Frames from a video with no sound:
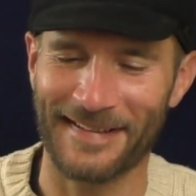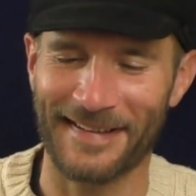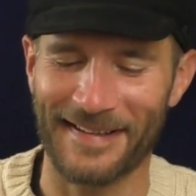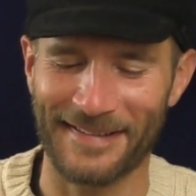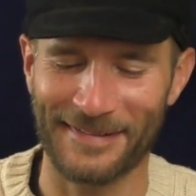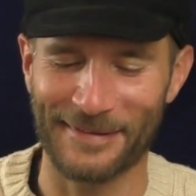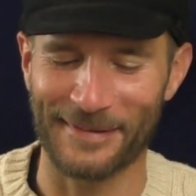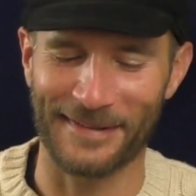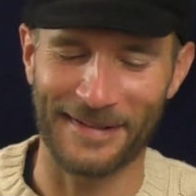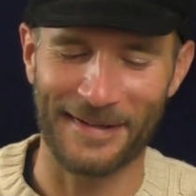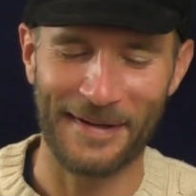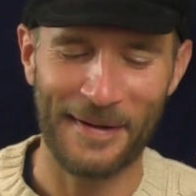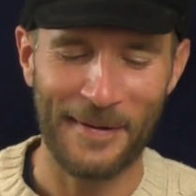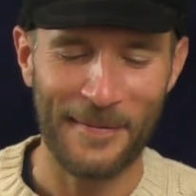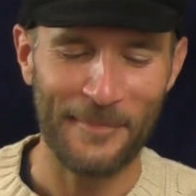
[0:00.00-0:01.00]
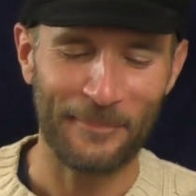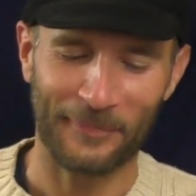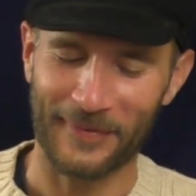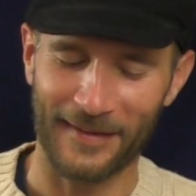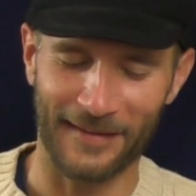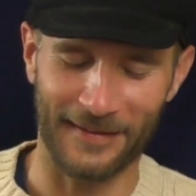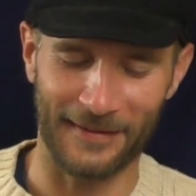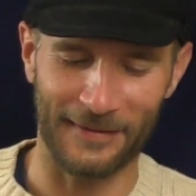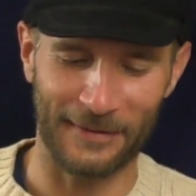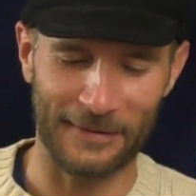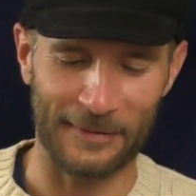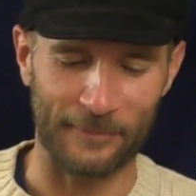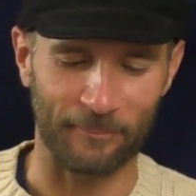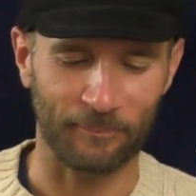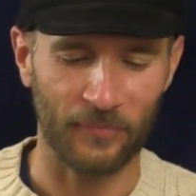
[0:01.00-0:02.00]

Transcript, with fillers: I can't do it now.